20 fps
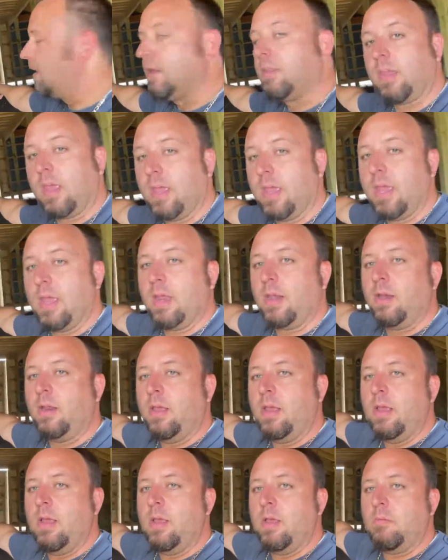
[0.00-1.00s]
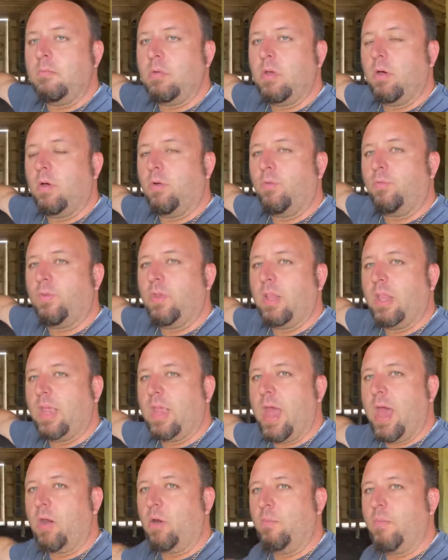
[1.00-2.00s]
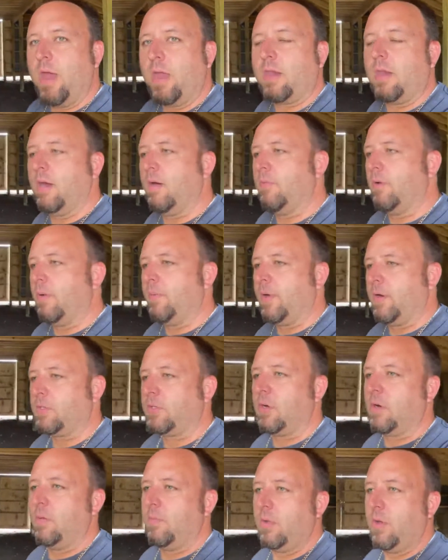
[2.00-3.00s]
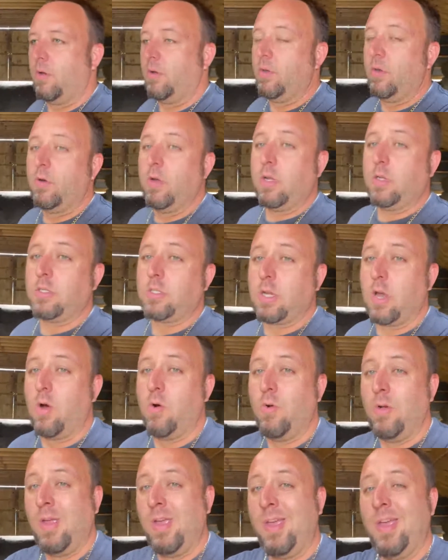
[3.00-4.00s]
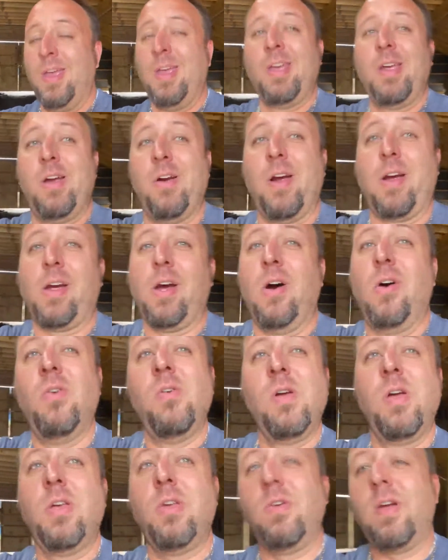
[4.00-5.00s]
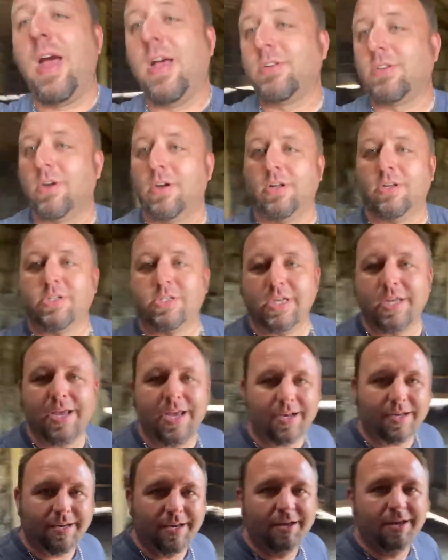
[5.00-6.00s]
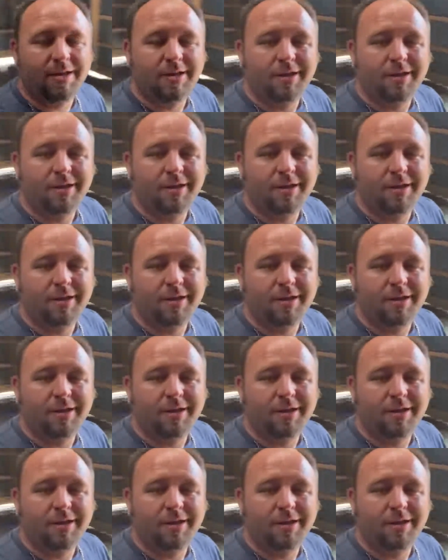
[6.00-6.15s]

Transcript: or anything in, be able to feed the cattle back here, but I'm not sure I'm going to be able to do it. So here I go. You guys are going to see it.